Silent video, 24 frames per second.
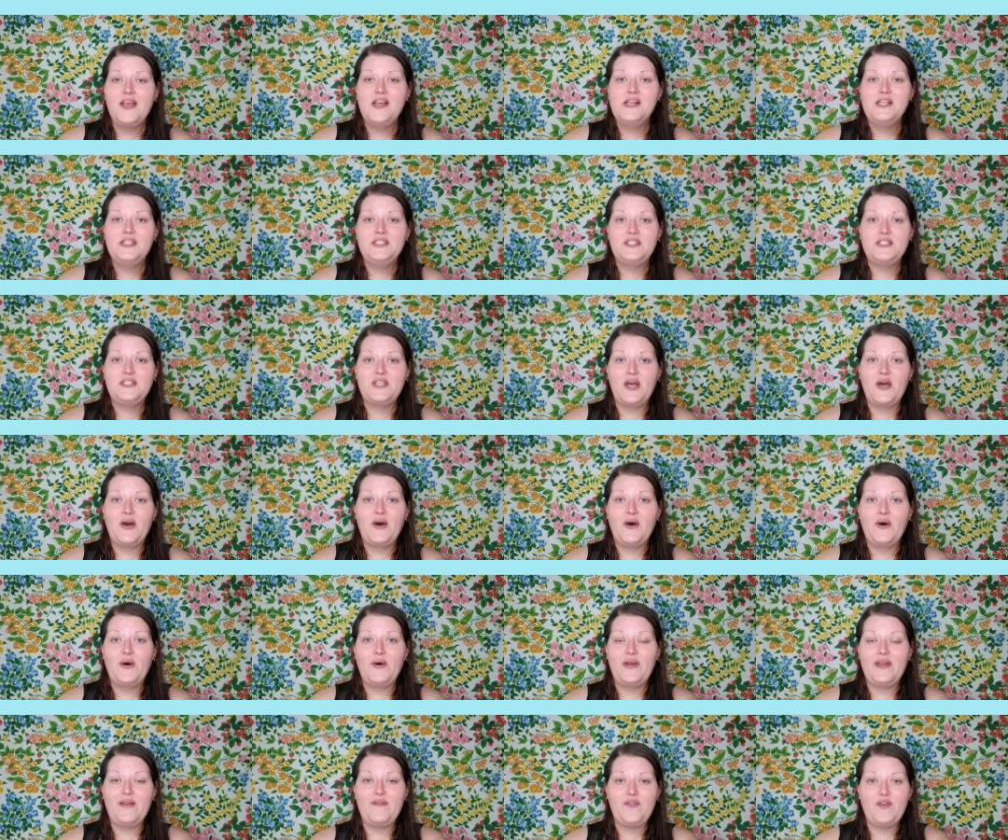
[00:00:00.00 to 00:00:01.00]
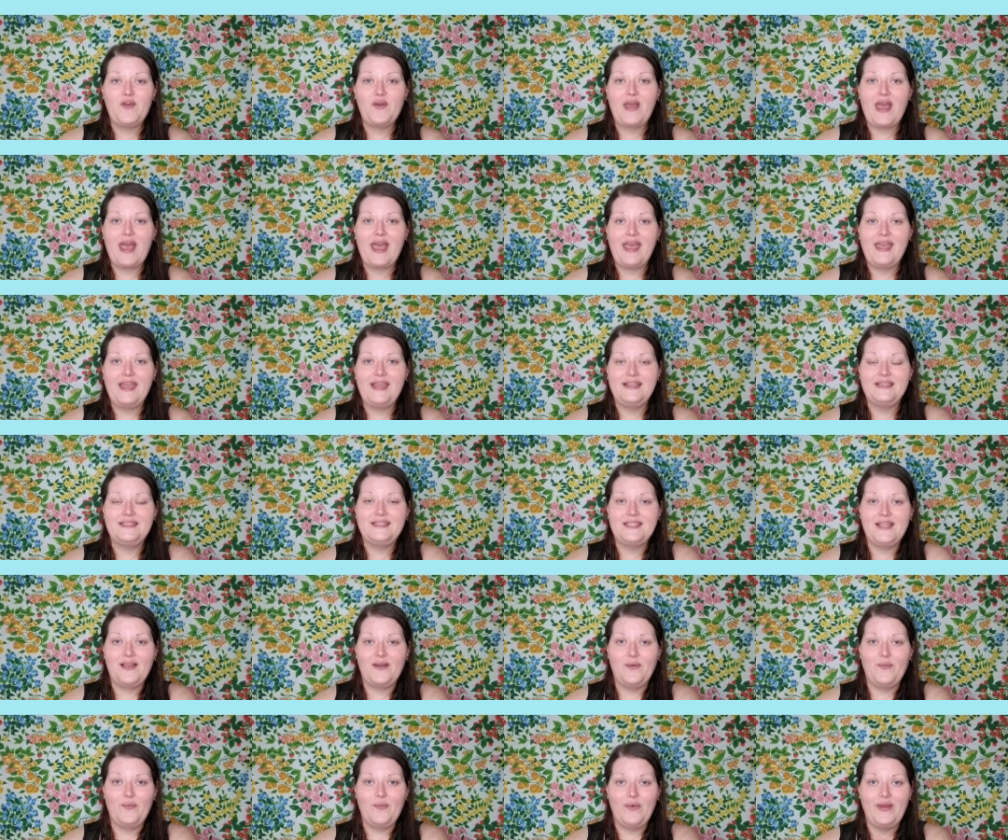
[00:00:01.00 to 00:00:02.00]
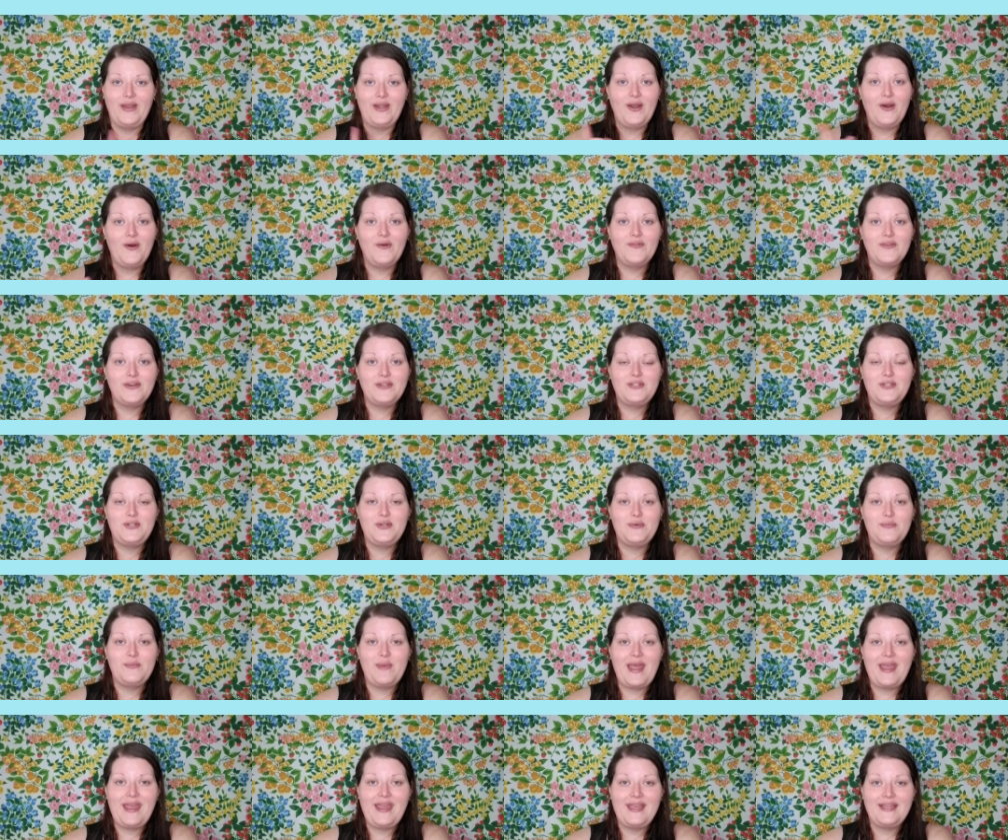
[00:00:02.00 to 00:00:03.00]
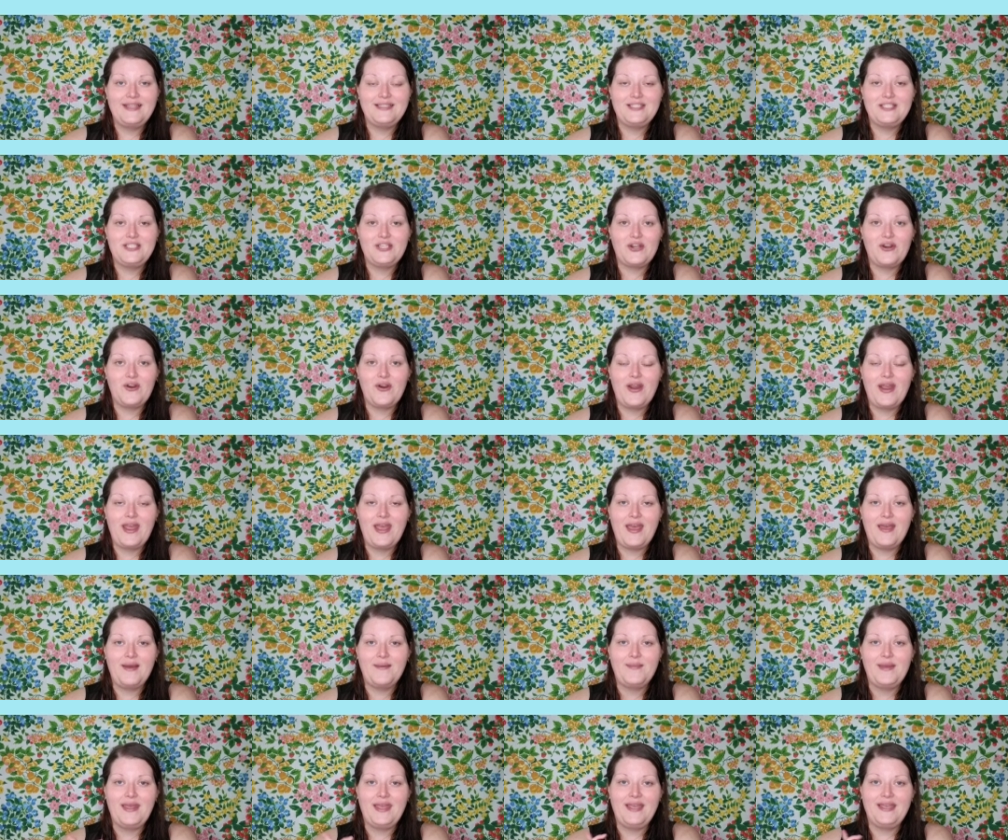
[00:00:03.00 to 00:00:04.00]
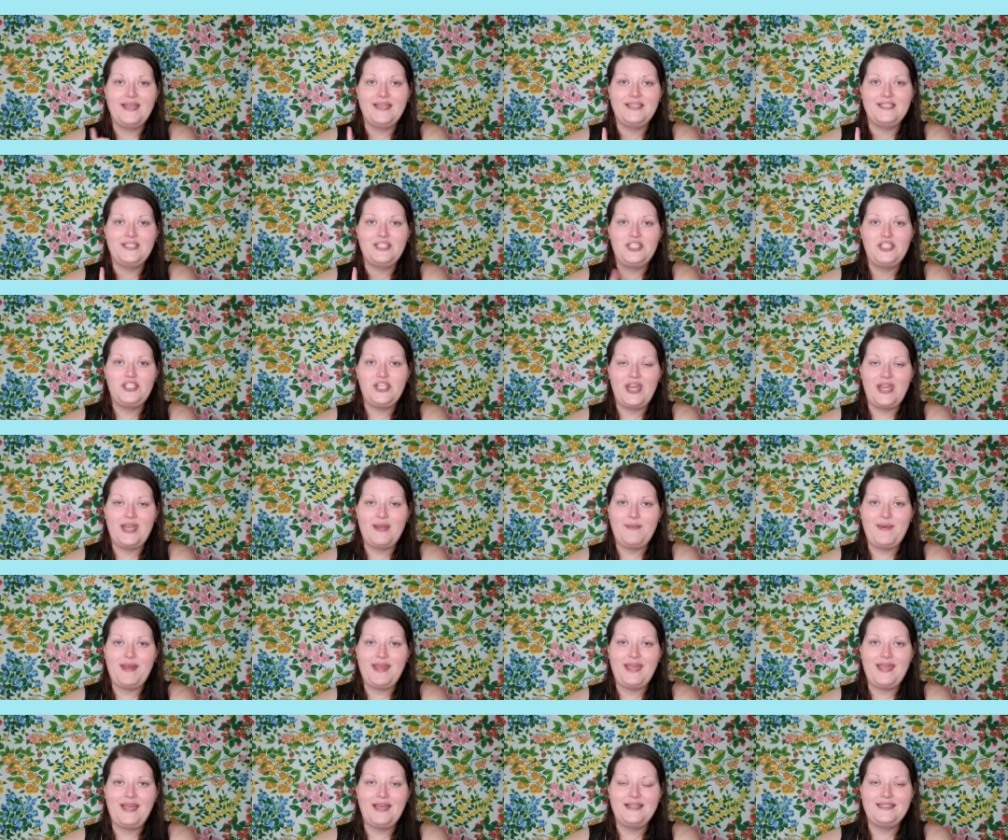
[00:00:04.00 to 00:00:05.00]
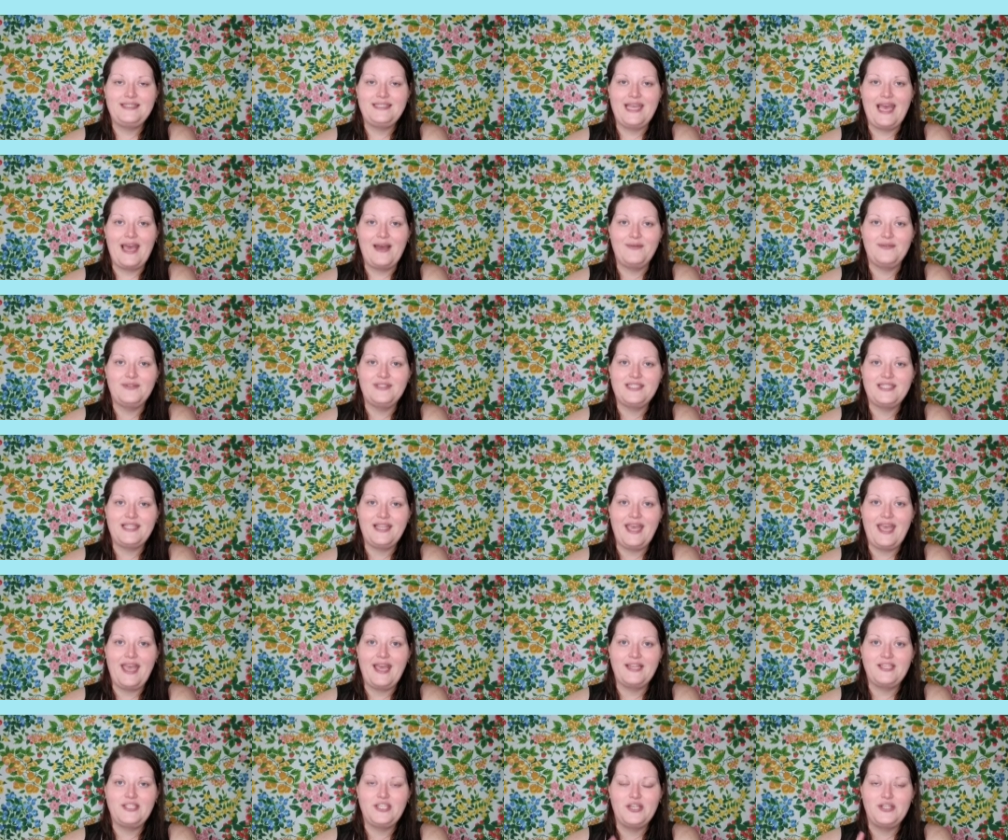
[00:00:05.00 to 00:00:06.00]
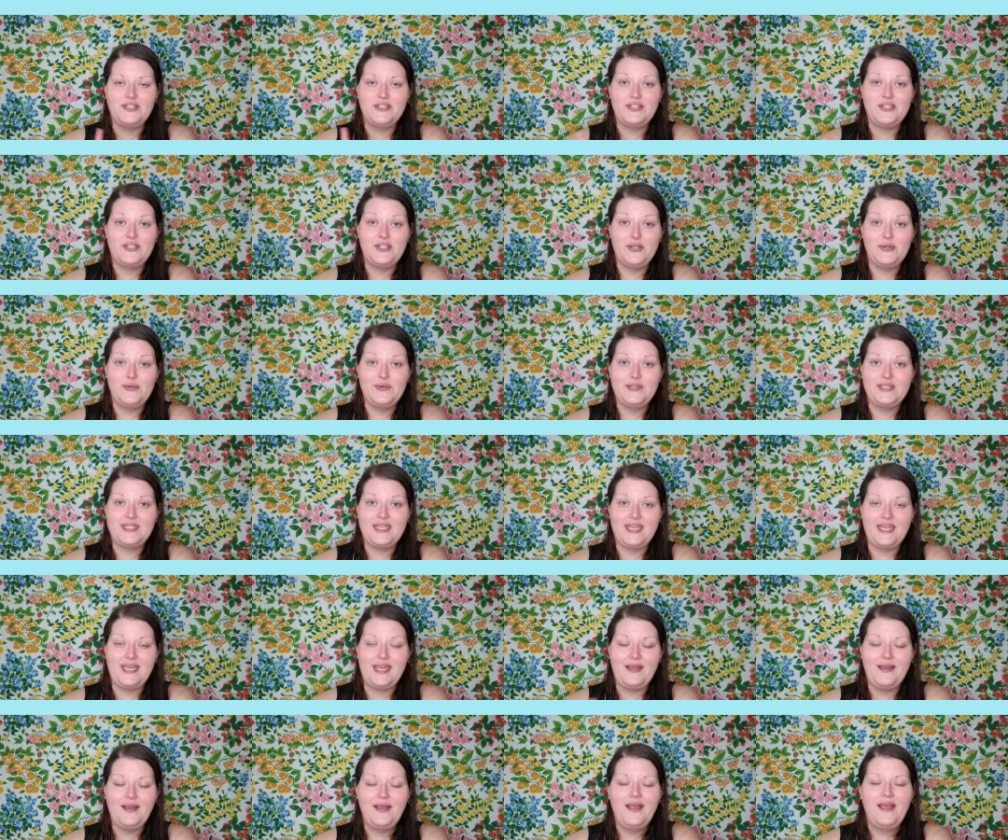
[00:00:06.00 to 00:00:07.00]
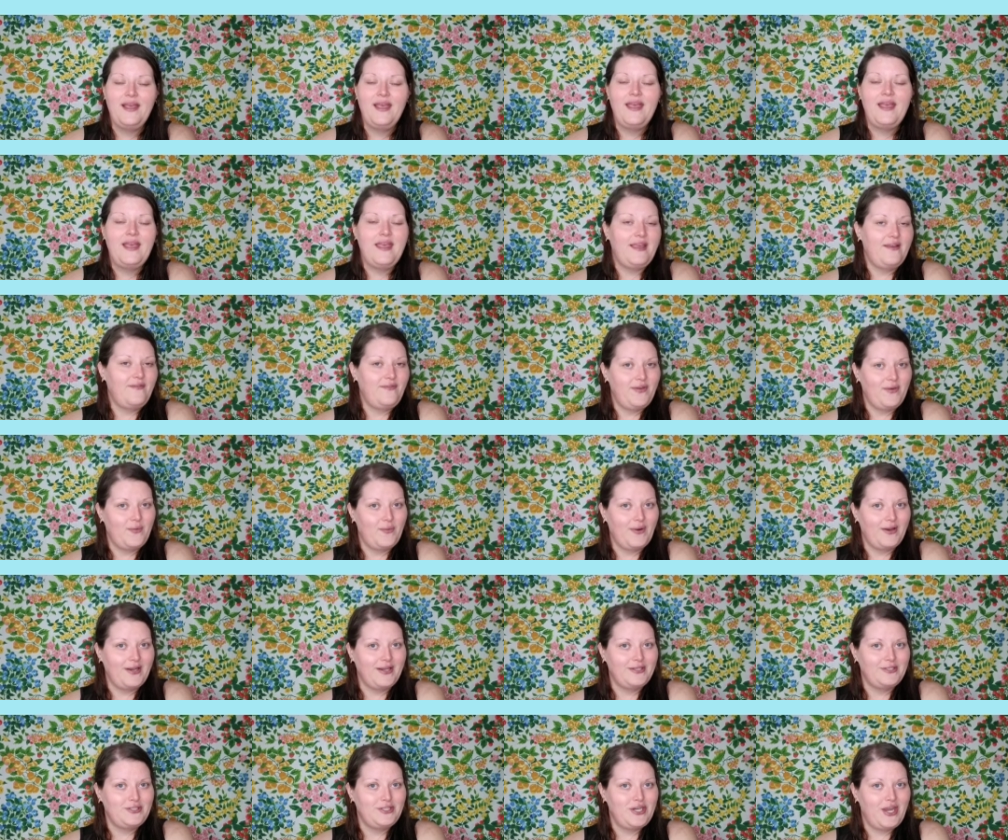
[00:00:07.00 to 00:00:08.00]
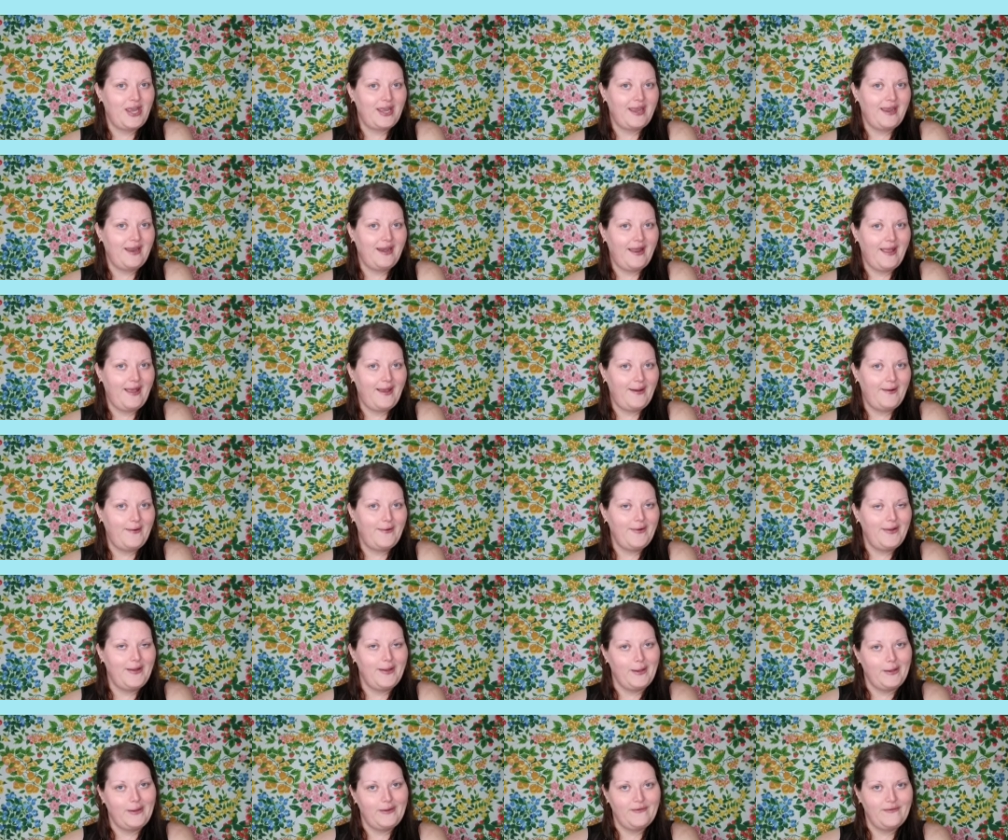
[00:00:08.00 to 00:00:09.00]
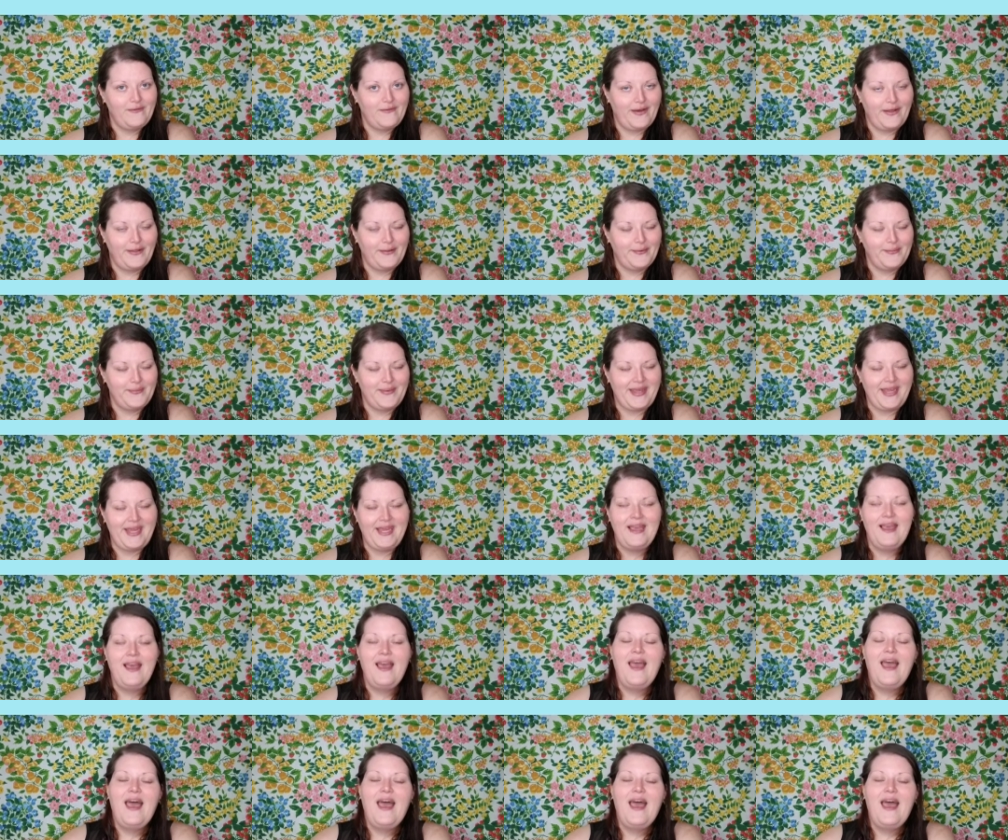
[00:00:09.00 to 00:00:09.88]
so if you guys went over to my Instagram, it is Jamie down slash Susie if you want to check it out and follow me.